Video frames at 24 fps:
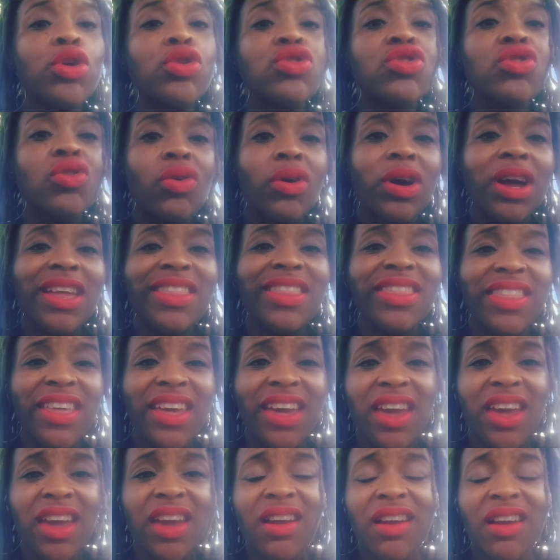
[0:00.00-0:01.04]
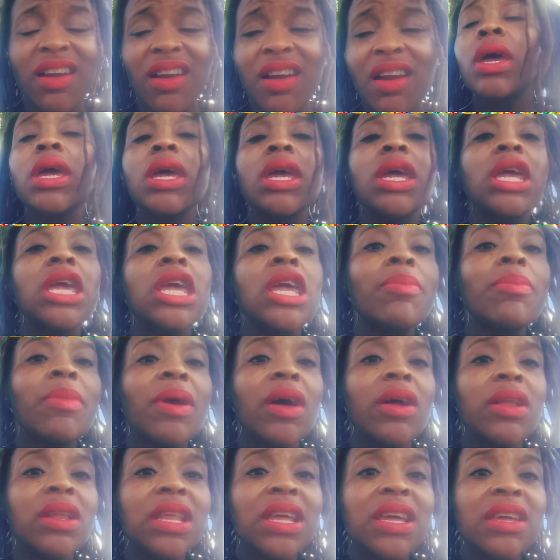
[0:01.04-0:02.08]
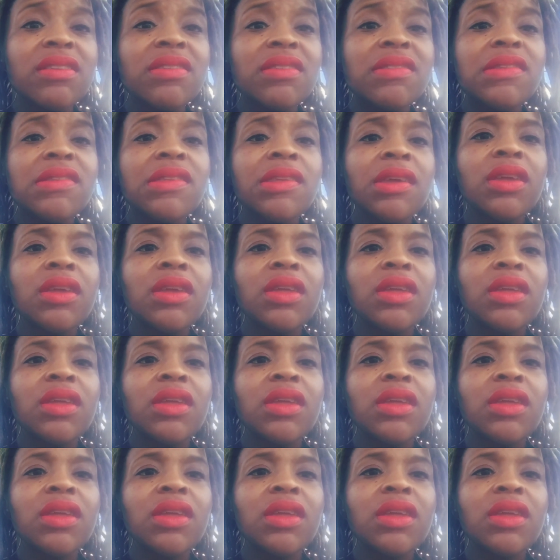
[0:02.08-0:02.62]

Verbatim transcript: join their email list,